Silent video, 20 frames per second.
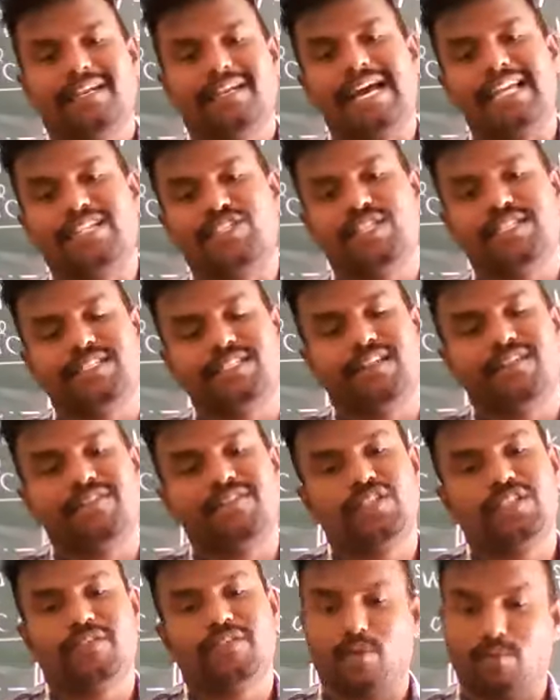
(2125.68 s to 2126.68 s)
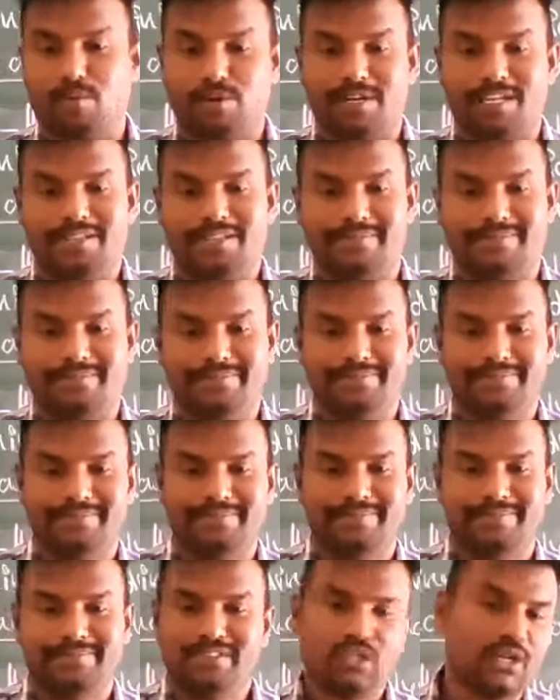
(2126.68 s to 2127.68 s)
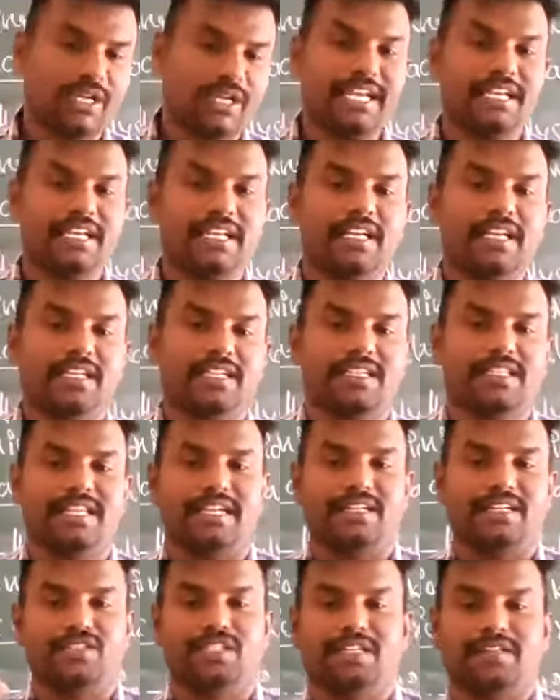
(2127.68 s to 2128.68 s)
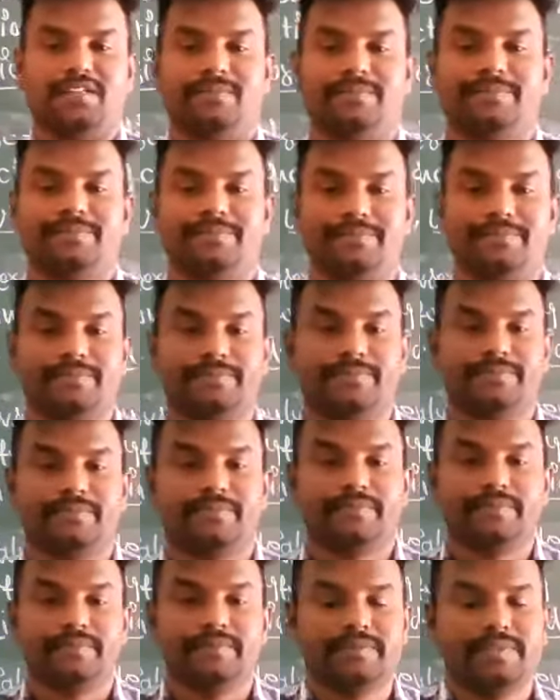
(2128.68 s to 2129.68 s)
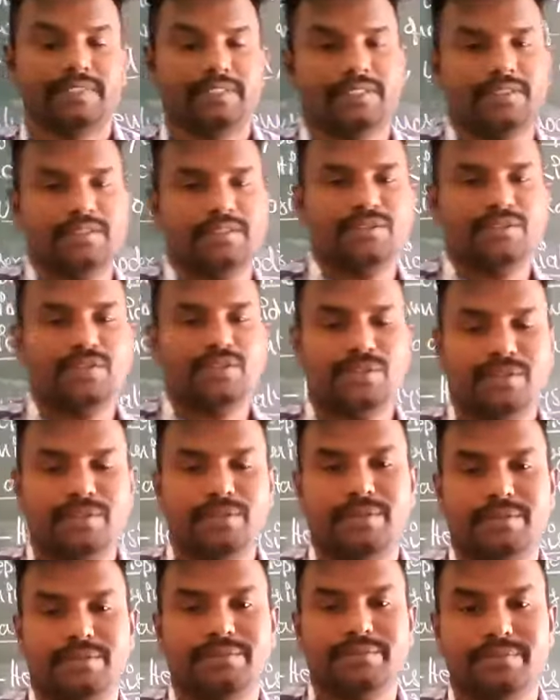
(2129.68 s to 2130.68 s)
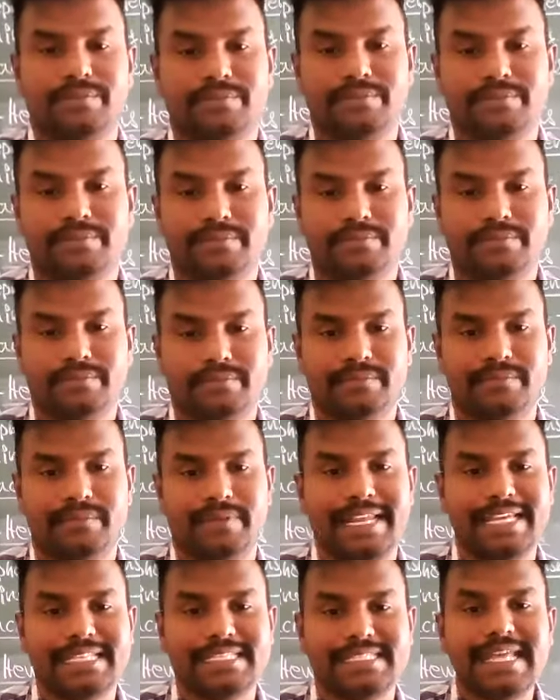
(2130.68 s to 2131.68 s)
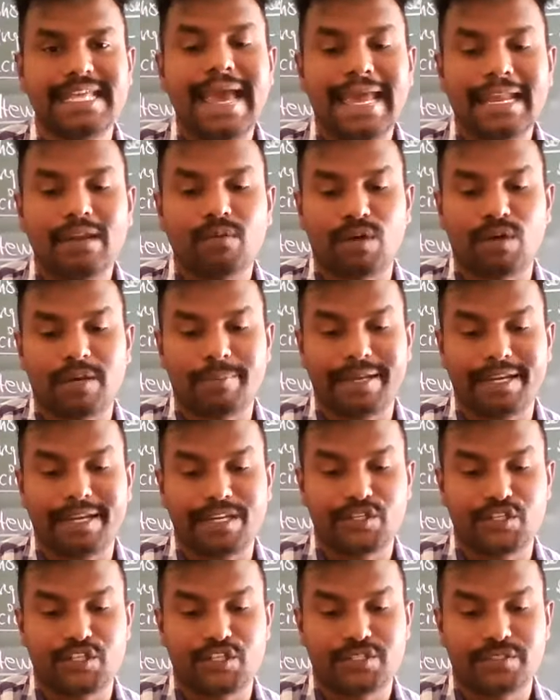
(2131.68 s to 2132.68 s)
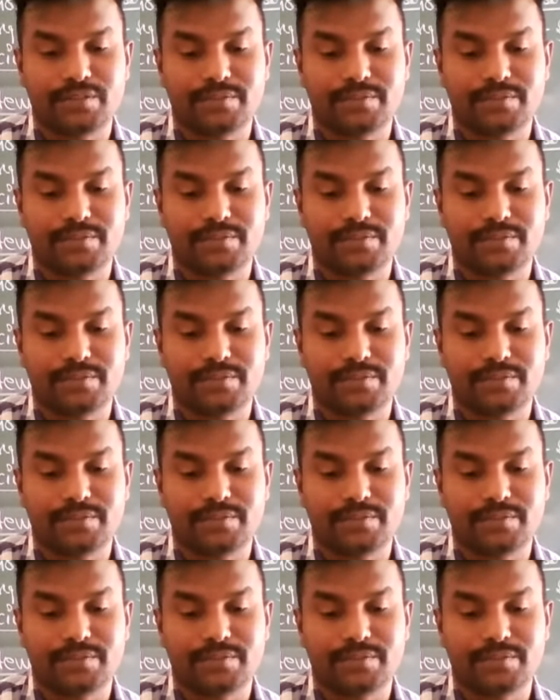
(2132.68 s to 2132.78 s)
adjusted with our body. Okay, that's it. So less than 1 minute.